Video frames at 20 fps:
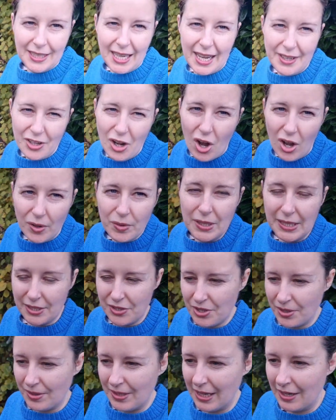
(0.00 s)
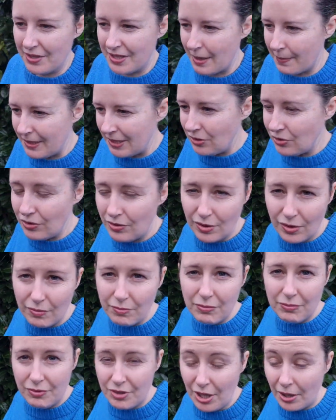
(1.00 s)
and not only too close, I mean you
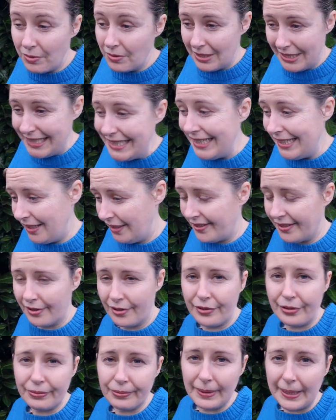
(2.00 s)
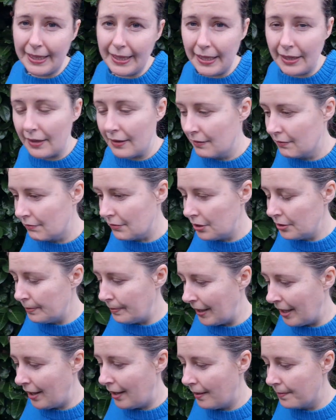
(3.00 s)
don't need 3
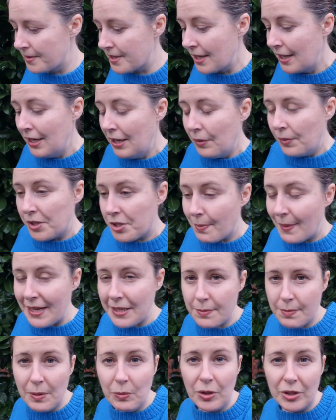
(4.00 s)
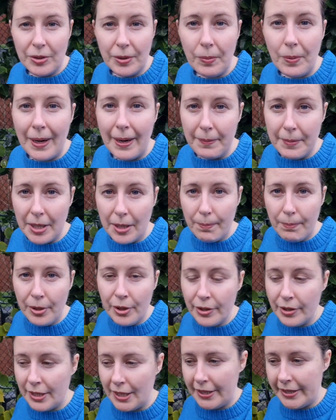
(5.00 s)
rhubarbs, which makes me wonder where I'm going to
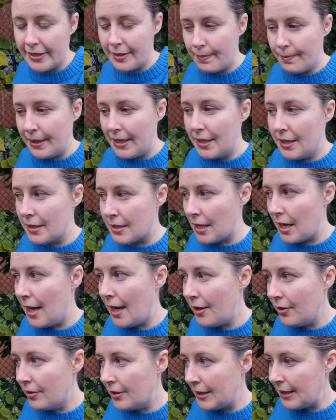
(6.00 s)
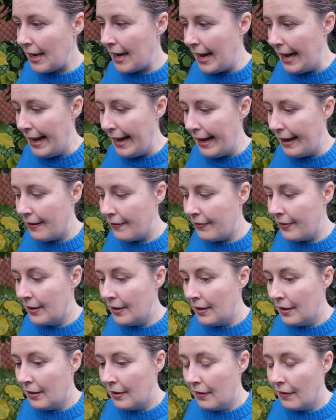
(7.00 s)
put these, because I already have
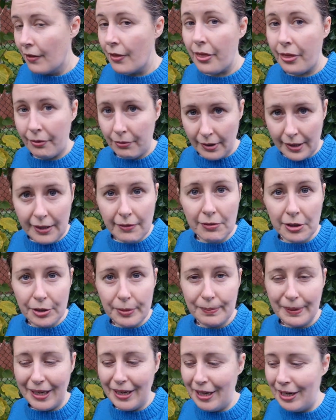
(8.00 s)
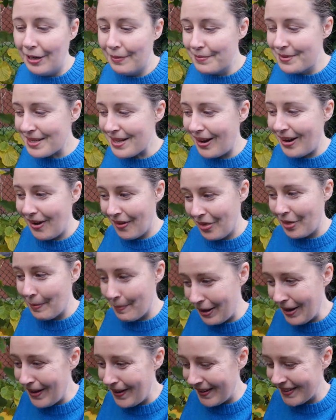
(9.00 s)
3 rhubarbs on the
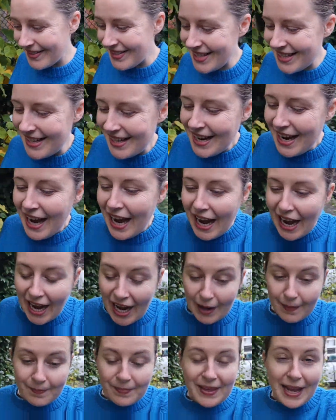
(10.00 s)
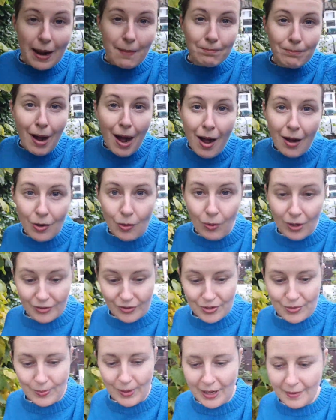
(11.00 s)
plot. Now Mark
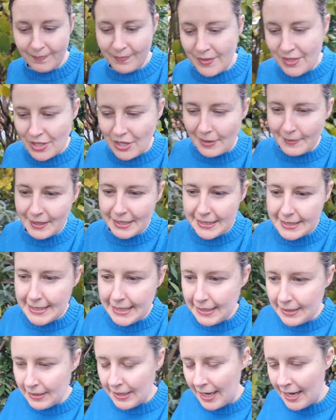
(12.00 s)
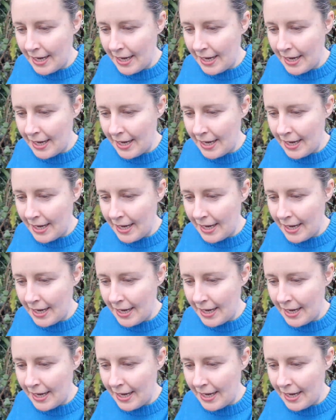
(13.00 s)
wants one, so I'm going to dig